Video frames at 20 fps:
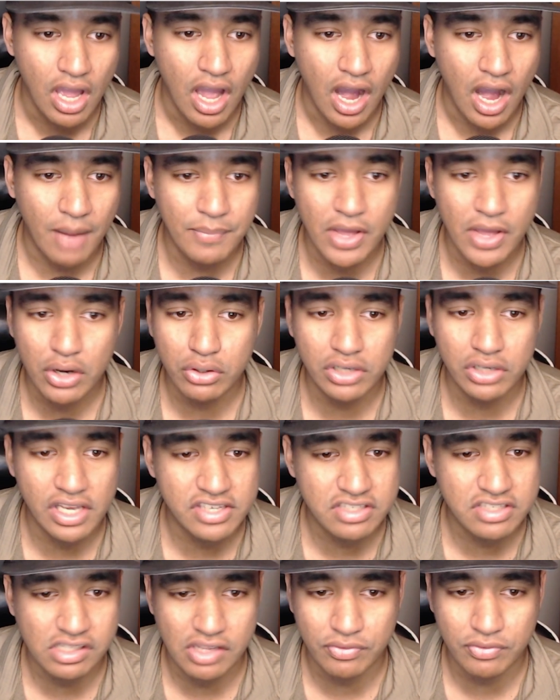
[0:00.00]
I'm not going to
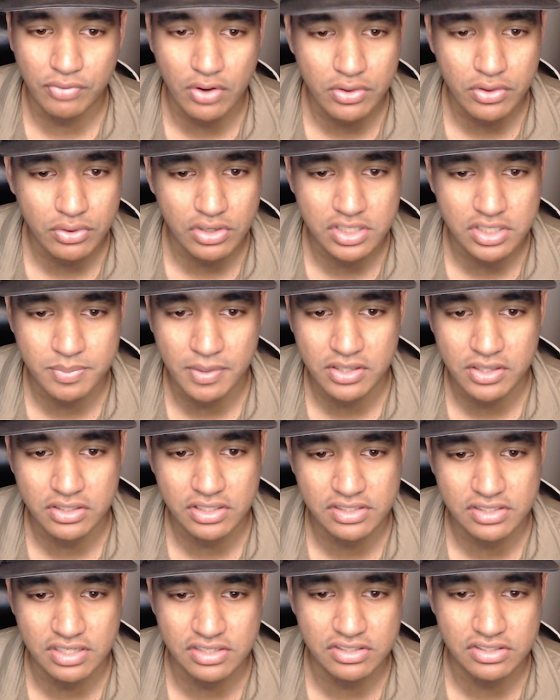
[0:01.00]
escalate further, especially
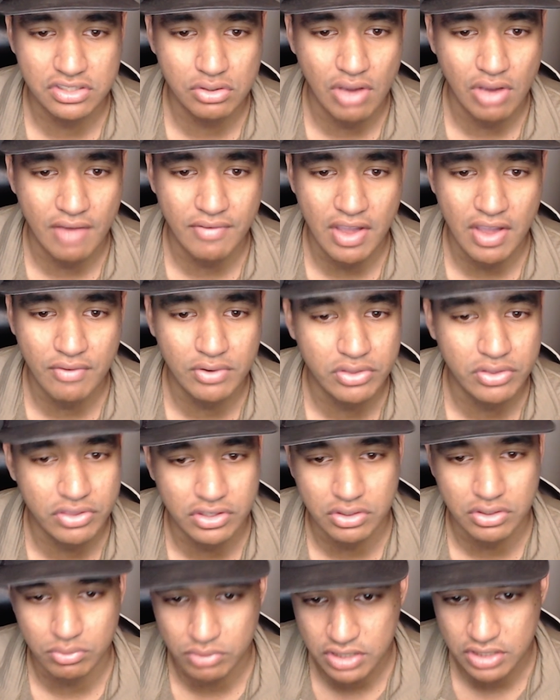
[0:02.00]
since you have everything
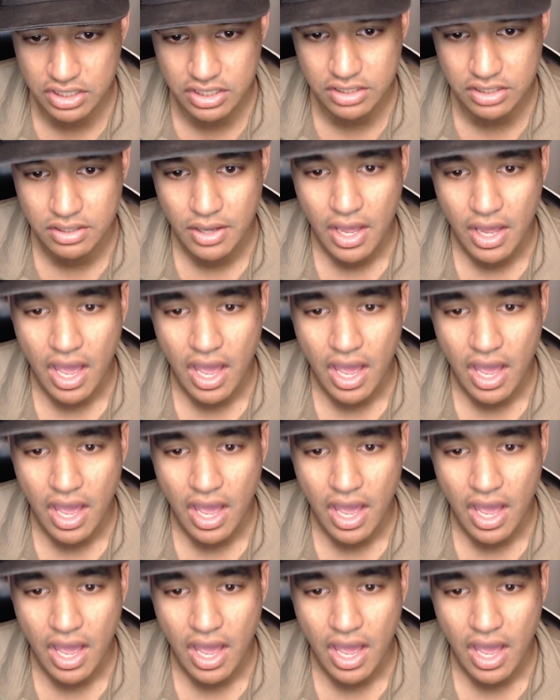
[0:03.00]
you need.